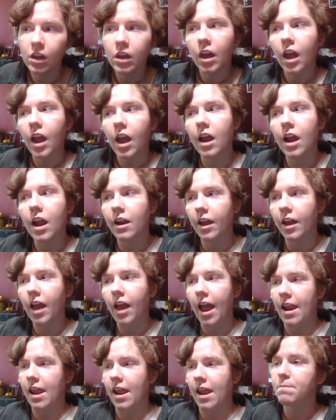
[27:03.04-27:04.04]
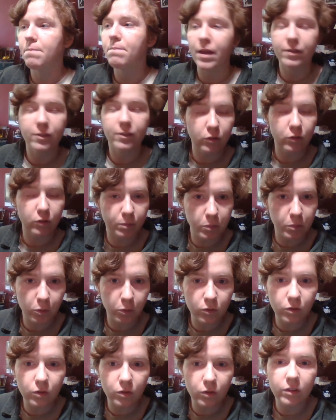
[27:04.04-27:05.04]
And I bet there's people who
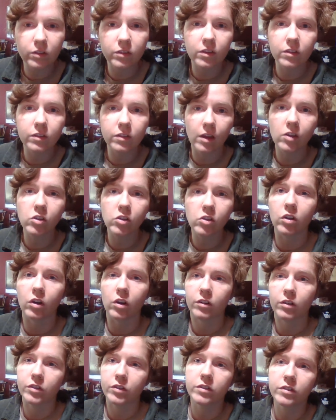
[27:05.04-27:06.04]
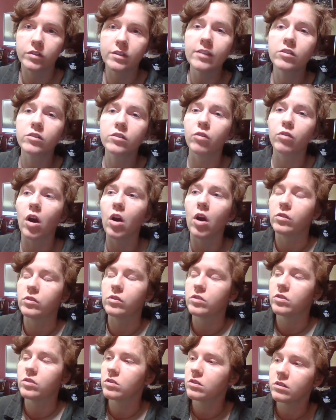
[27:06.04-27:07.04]
do this to stage stars. That's
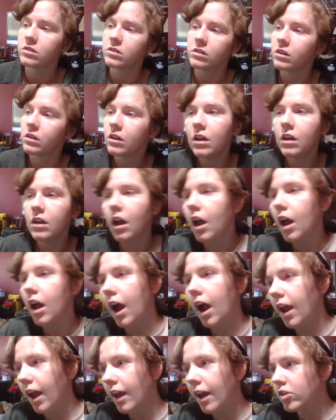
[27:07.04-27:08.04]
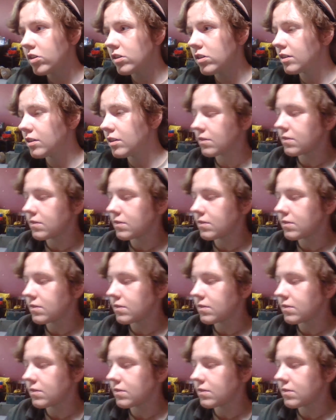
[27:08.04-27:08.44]
gross. I just,